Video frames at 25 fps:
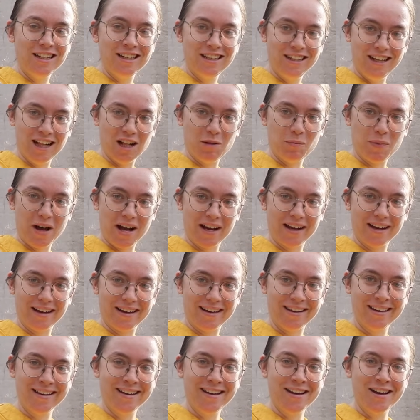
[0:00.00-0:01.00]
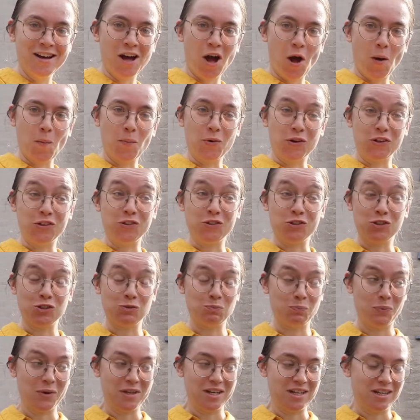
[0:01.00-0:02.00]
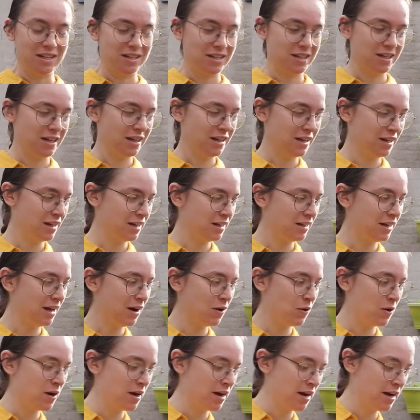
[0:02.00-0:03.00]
the alpaca, but to spin it. Now,